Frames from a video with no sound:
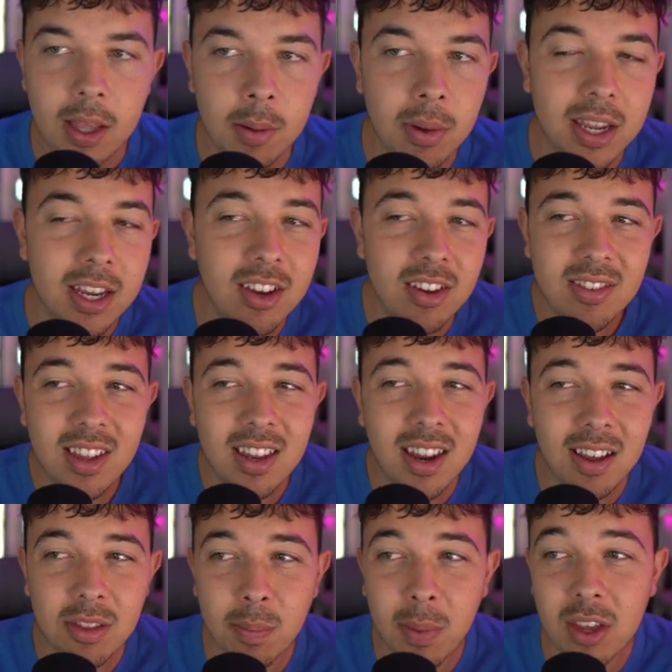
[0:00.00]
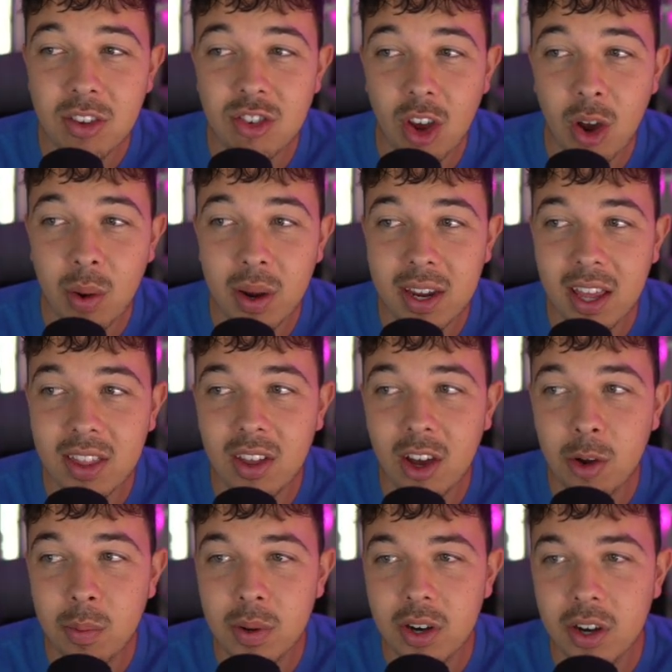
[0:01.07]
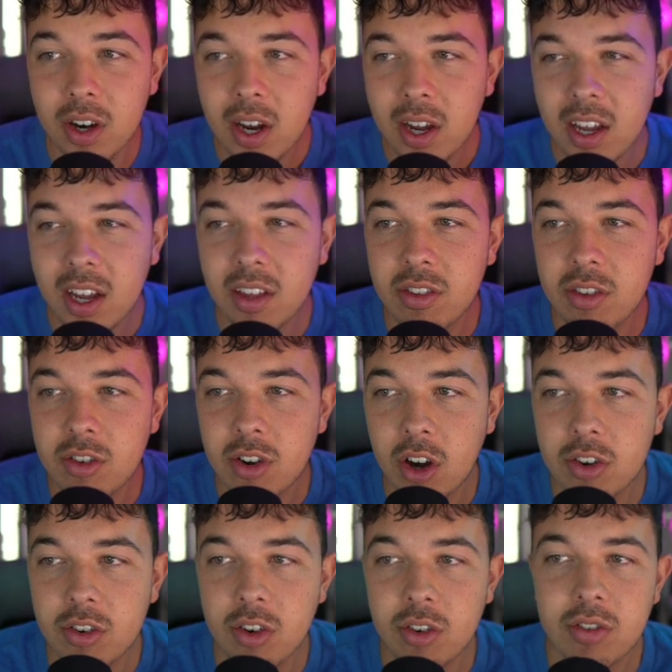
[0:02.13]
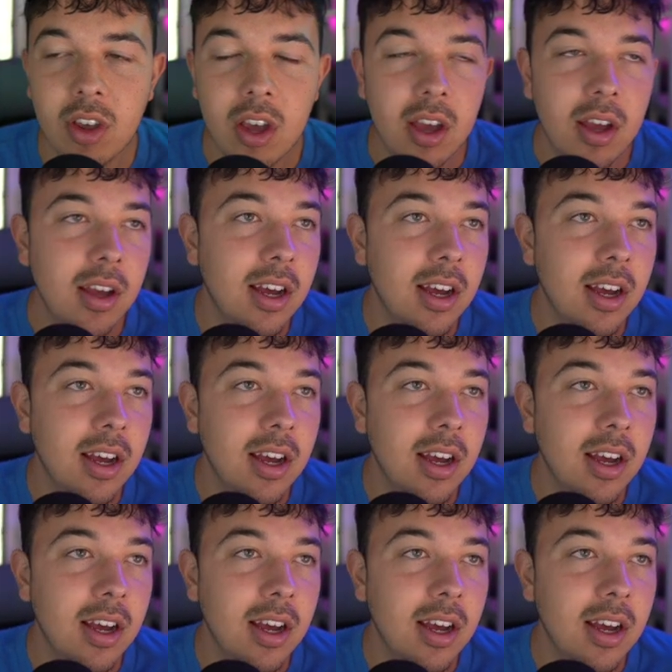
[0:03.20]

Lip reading: But he just didn't have the best showing in the opener against the Chargers.